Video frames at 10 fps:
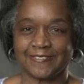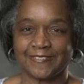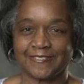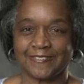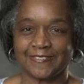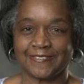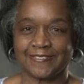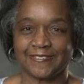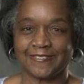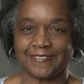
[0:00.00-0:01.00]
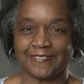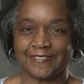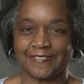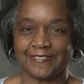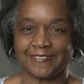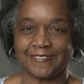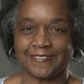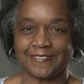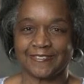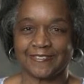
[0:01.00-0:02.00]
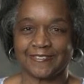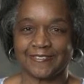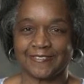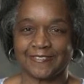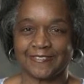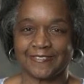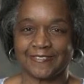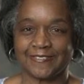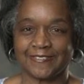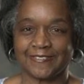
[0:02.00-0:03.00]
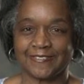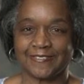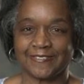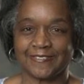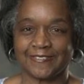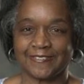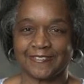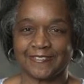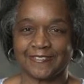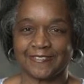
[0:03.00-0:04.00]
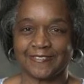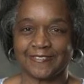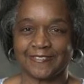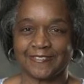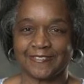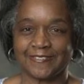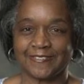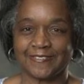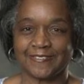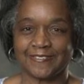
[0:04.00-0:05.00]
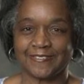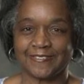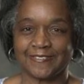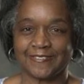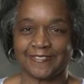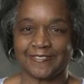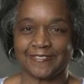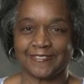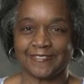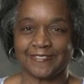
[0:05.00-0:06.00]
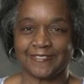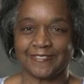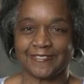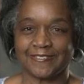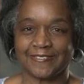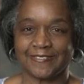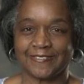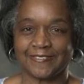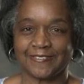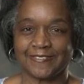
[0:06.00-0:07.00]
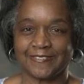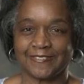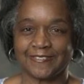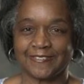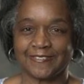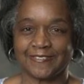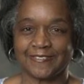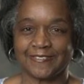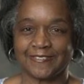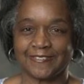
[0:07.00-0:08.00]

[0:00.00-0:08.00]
(not speaking)